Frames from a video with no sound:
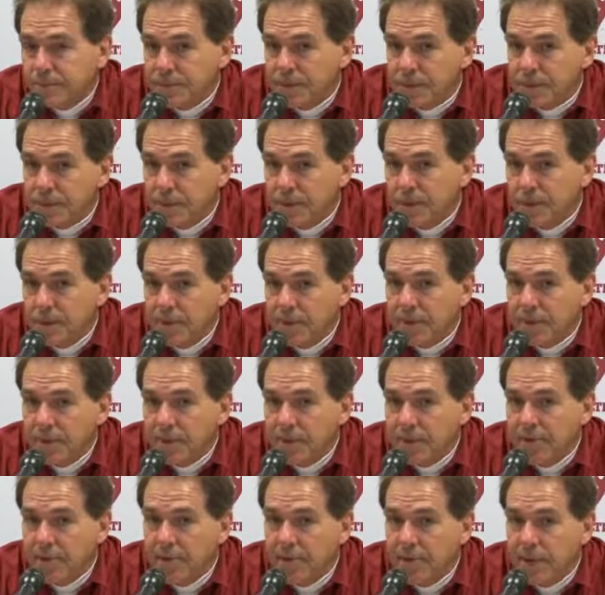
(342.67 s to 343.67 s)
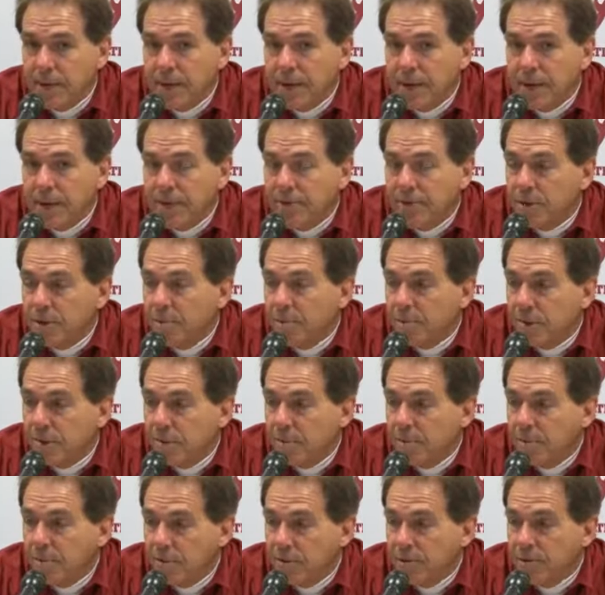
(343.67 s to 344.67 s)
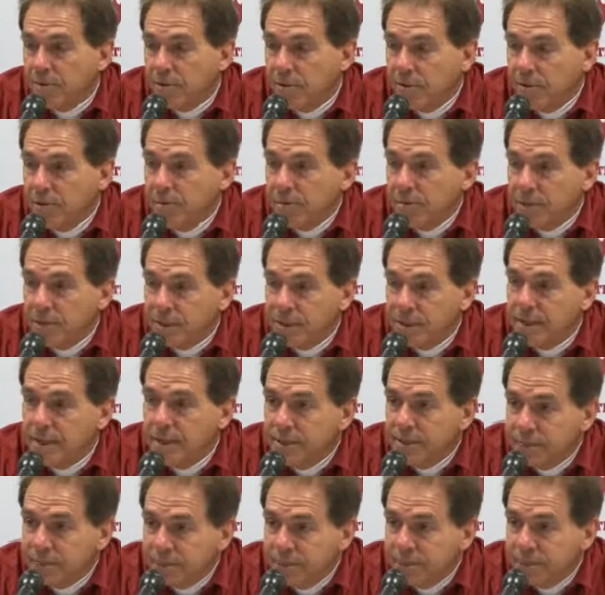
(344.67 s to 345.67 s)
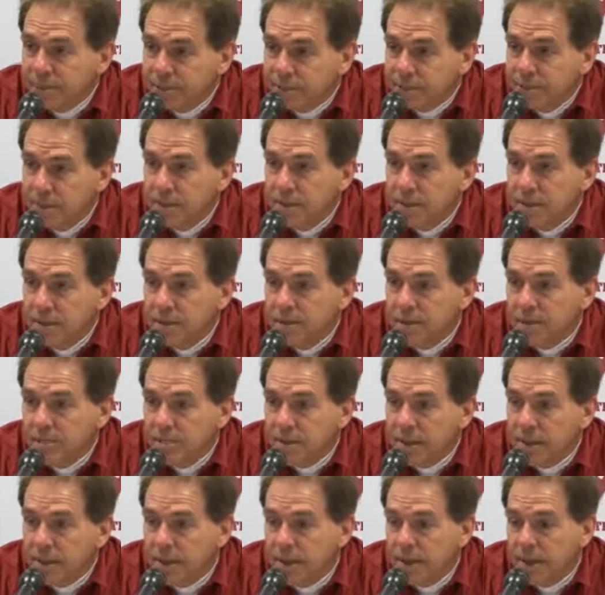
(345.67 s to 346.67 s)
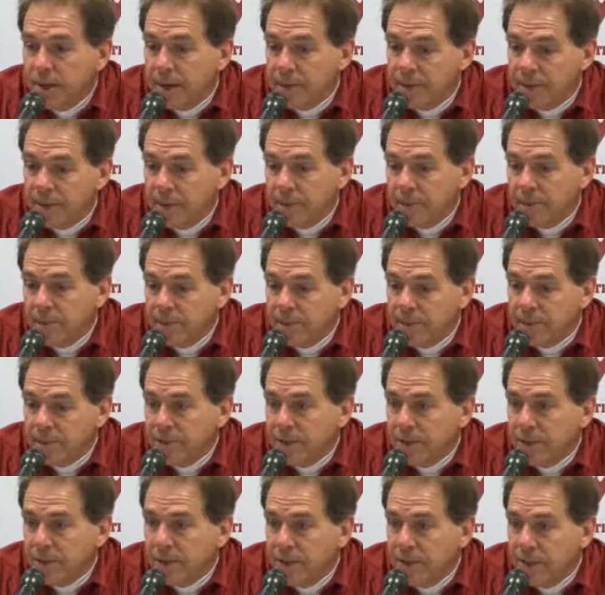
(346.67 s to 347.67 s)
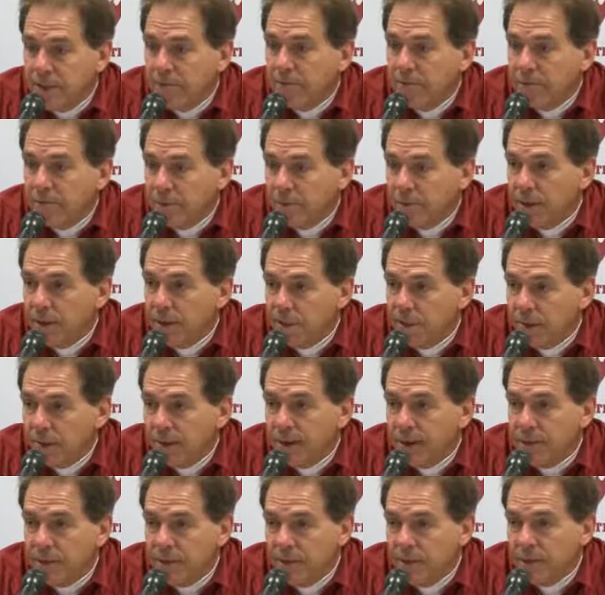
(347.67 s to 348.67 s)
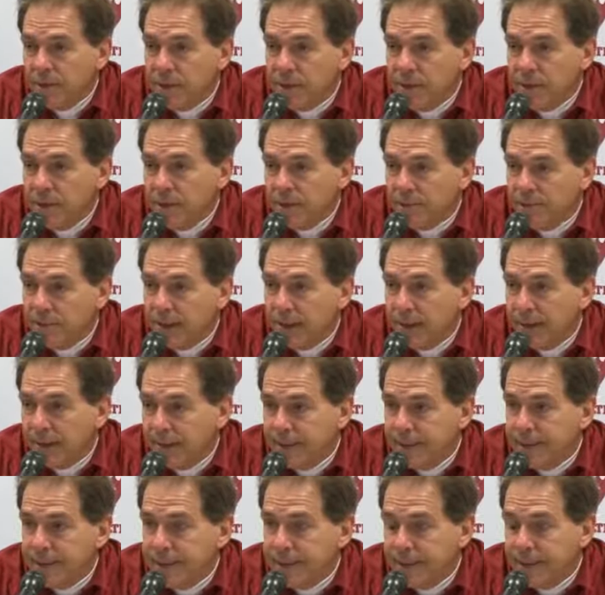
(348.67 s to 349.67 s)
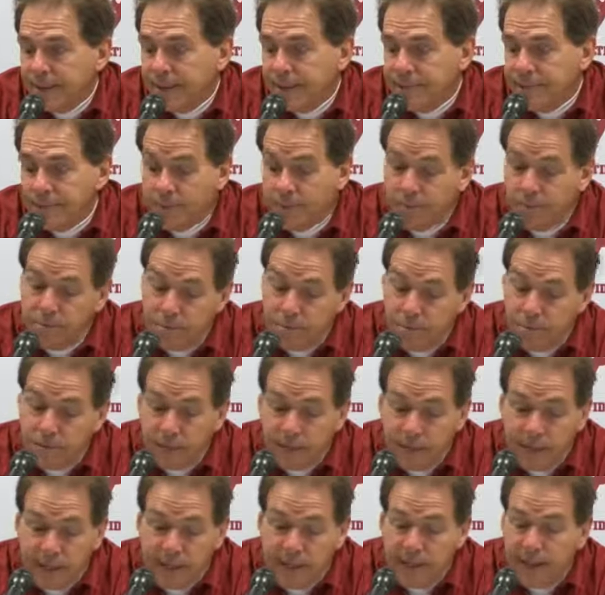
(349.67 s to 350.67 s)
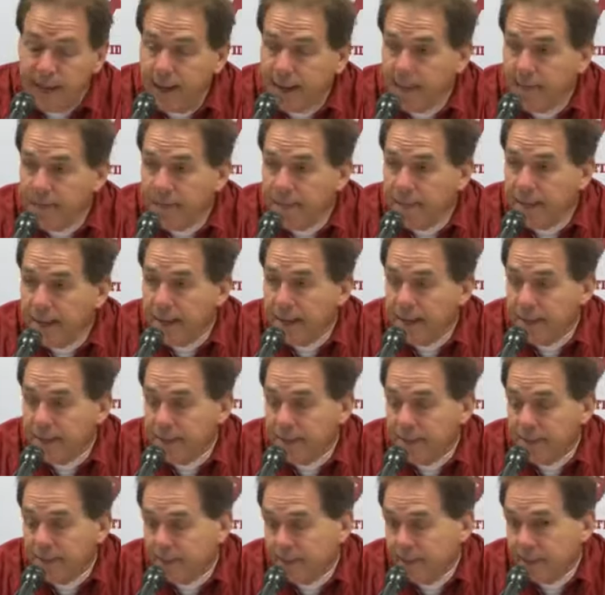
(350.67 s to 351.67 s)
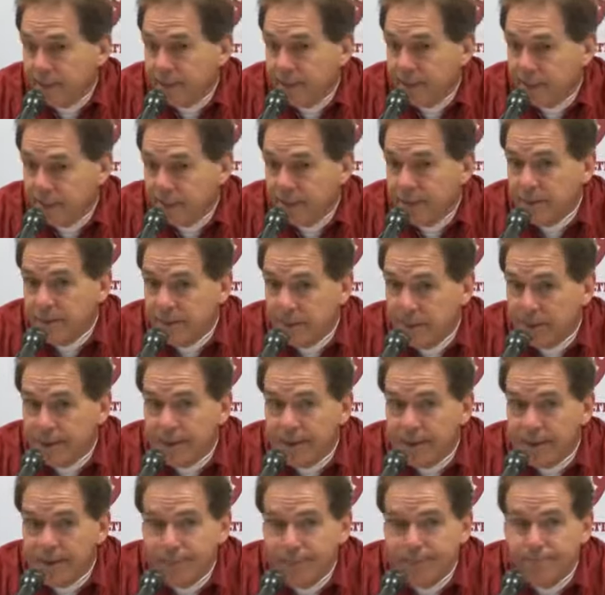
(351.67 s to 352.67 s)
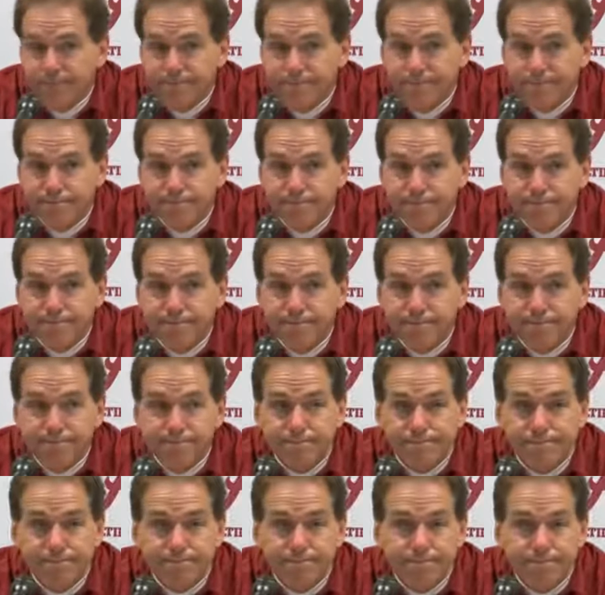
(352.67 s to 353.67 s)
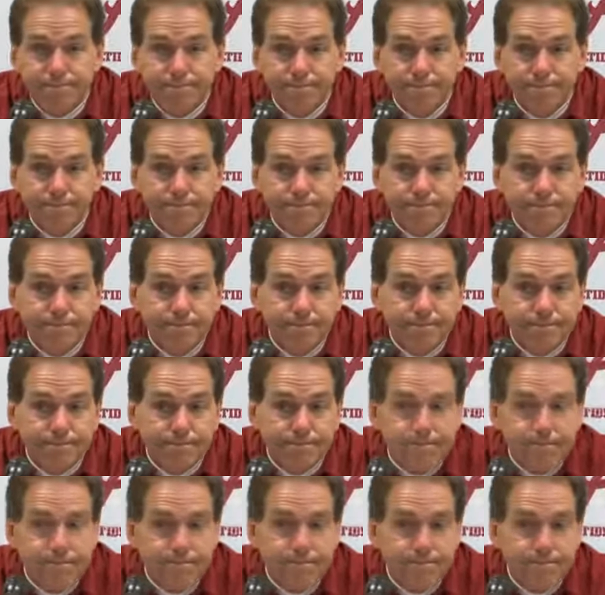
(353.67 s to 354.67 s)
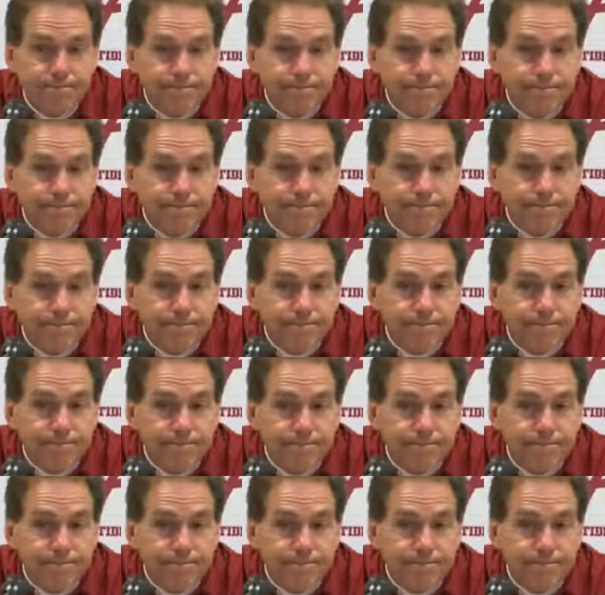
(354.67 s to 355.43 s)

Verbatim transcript: you know, I think everybody out there probably made a few mistakes, but I think it was very helpful that we had those guys back, and we're, we were glad to have them back, and I'm glad to see them back. What did you see from the offense on third down situations?